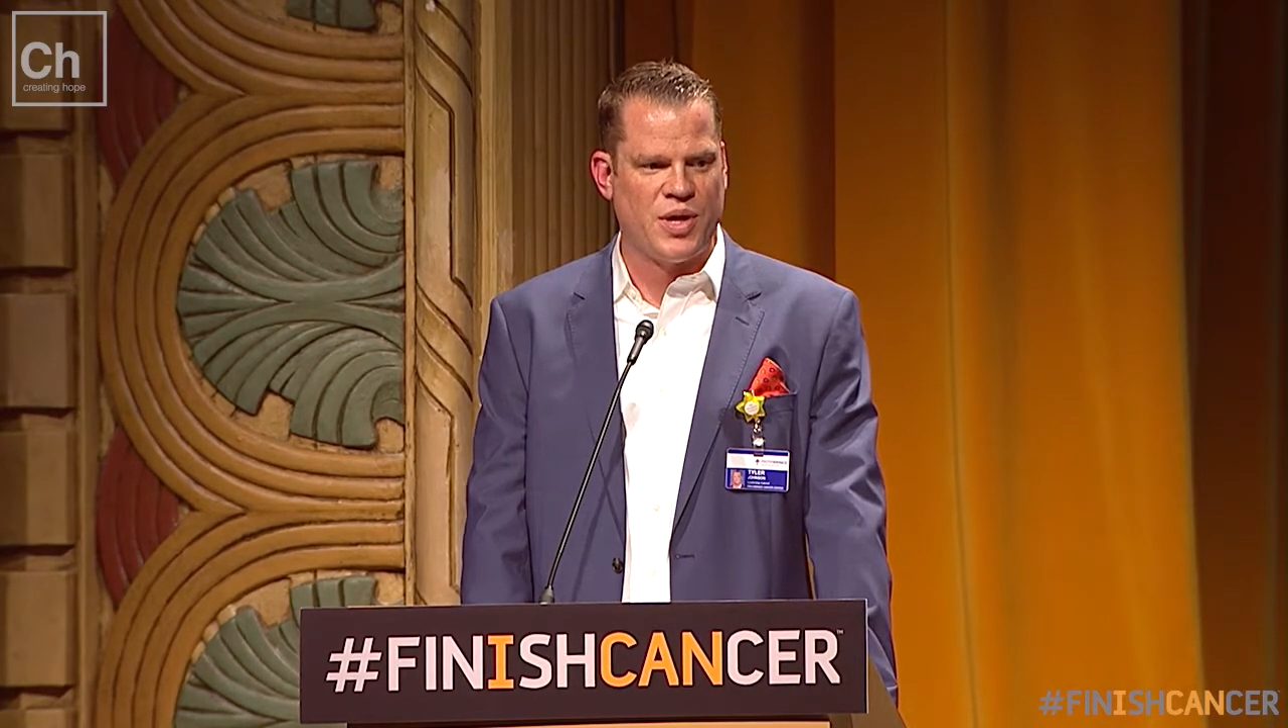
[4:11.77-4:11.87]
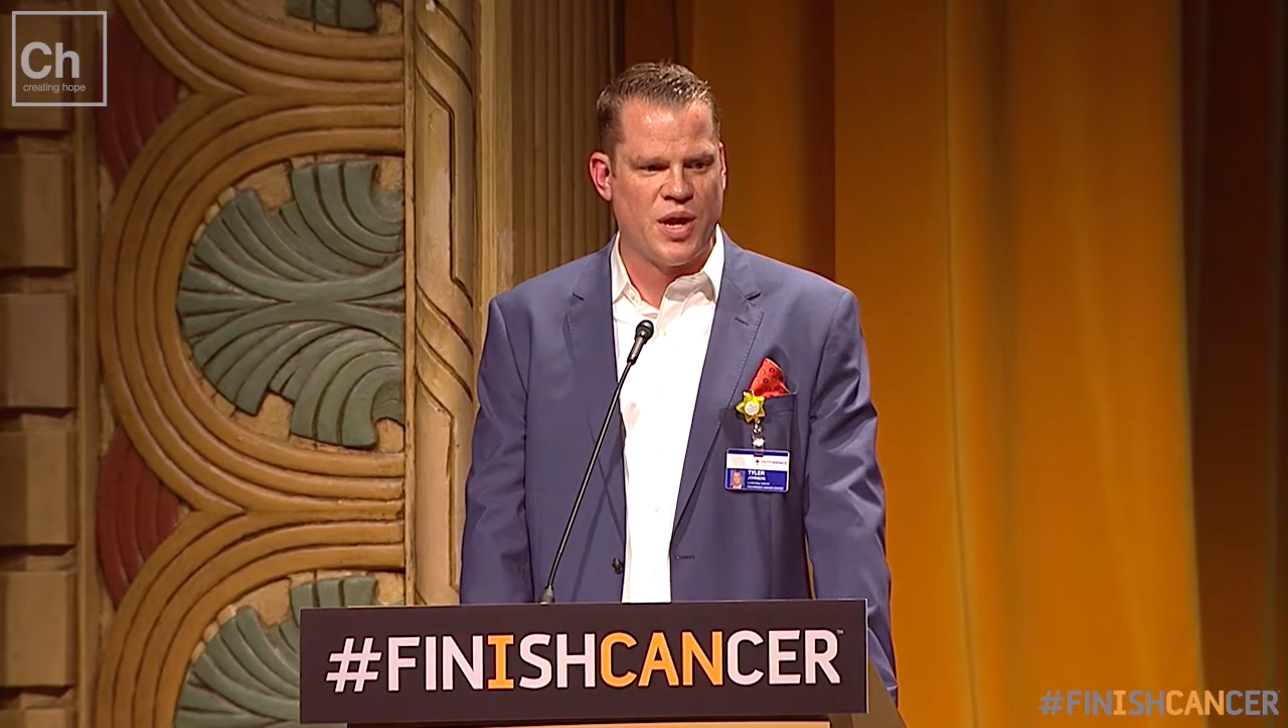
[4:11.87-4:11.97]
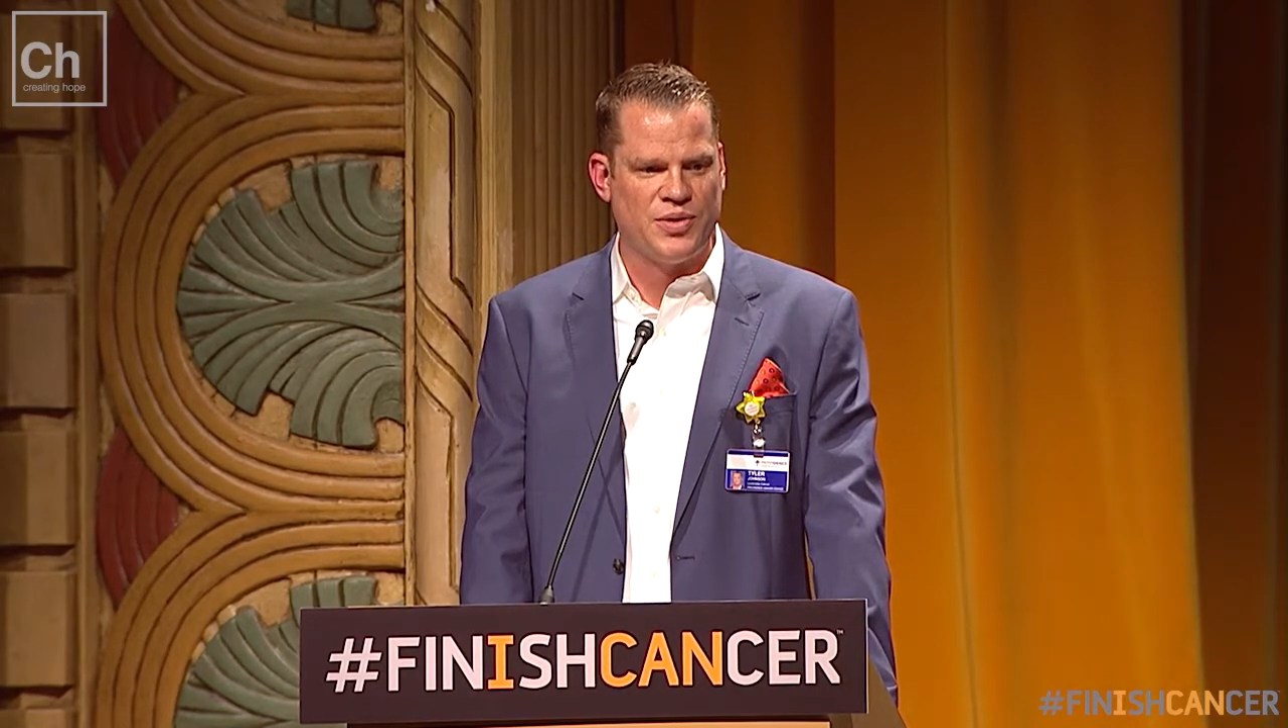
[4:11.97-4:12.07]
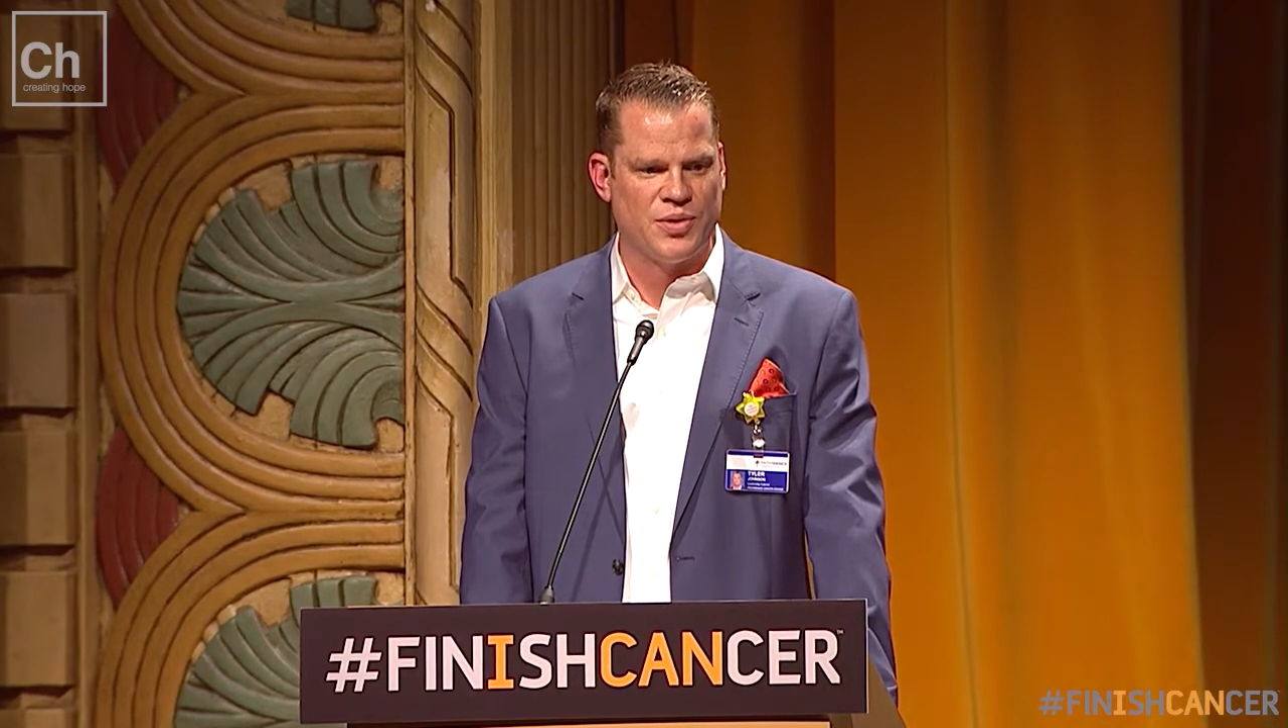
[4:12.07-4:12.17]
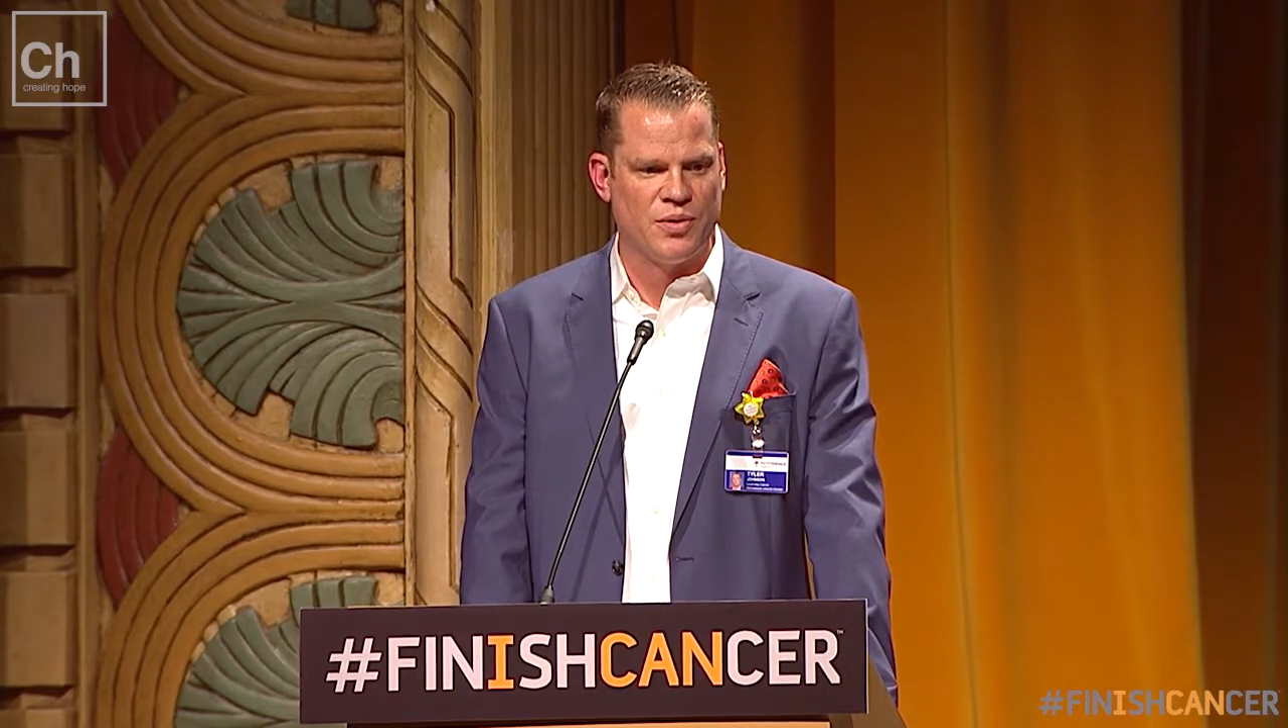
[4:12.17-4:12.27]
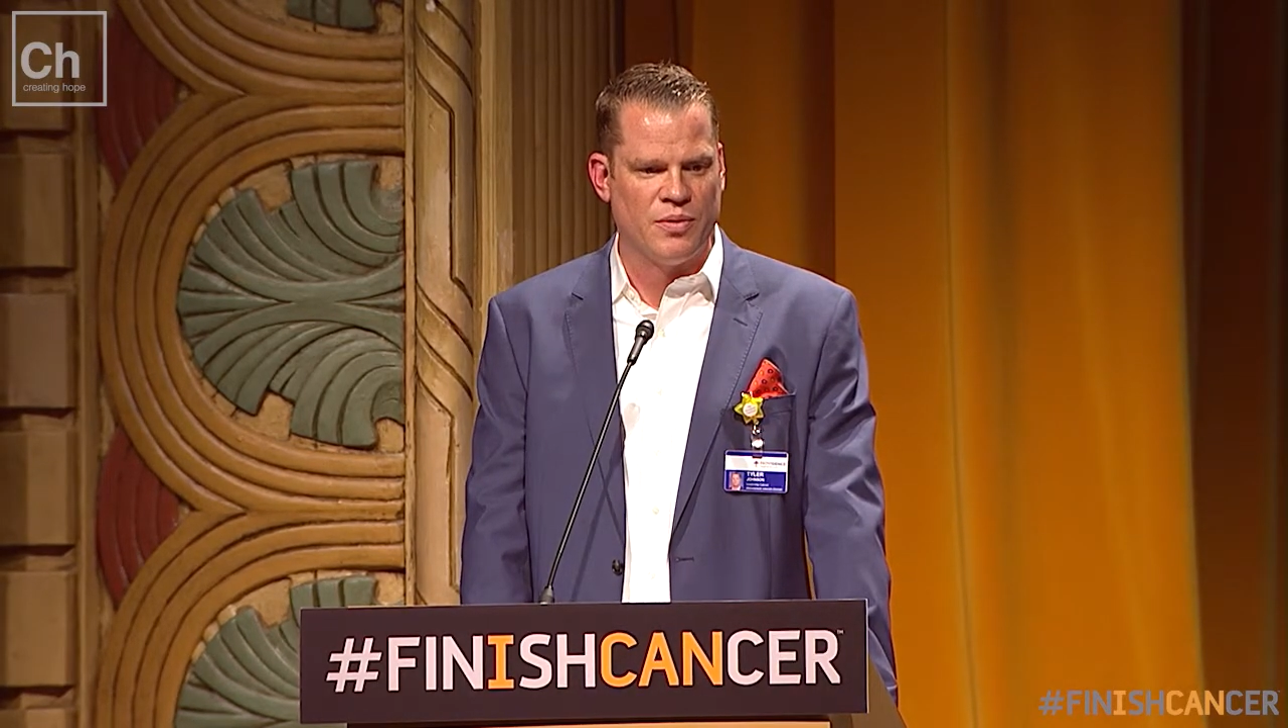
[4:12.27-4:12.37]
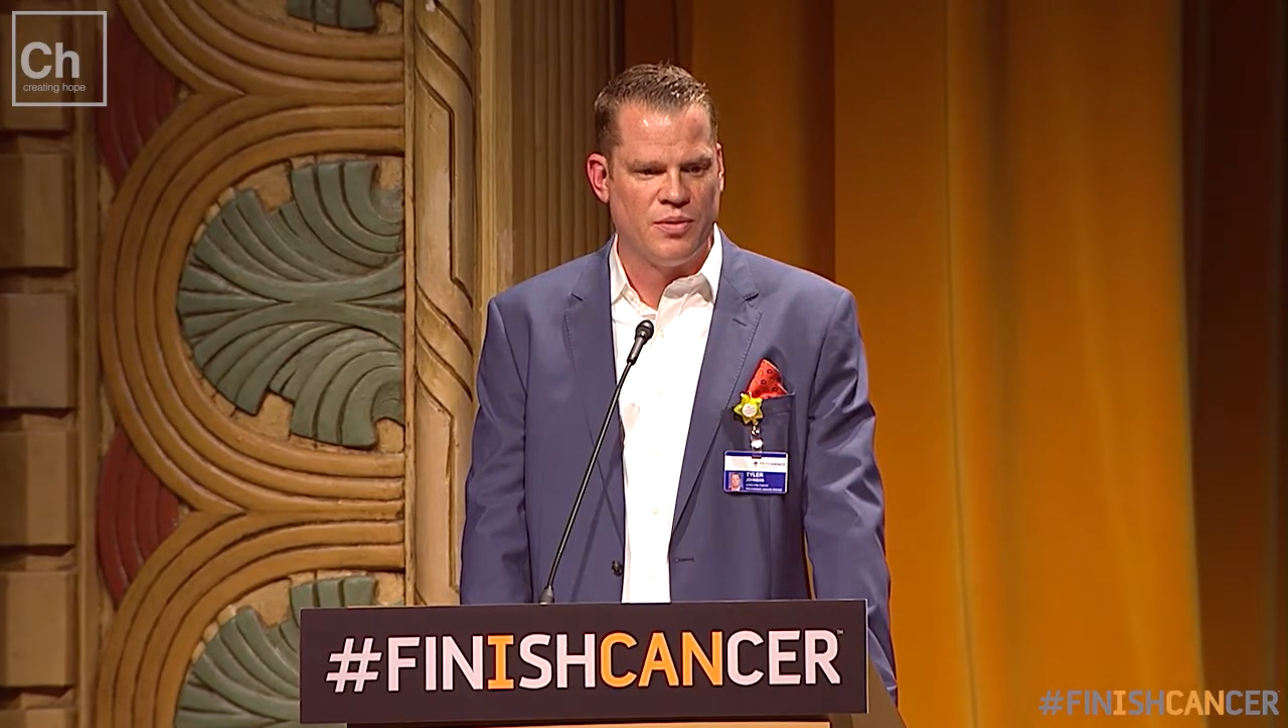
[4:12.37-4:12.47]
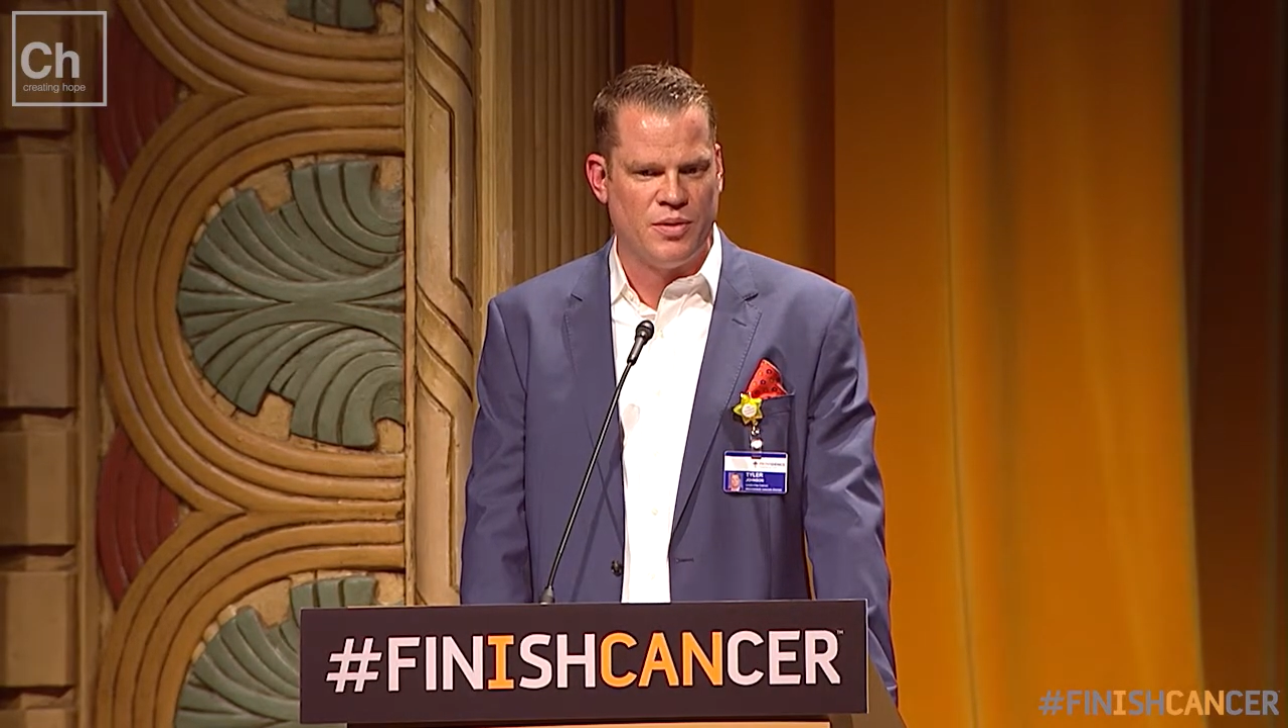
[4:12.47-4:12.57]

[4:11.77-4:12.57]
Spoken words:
cancer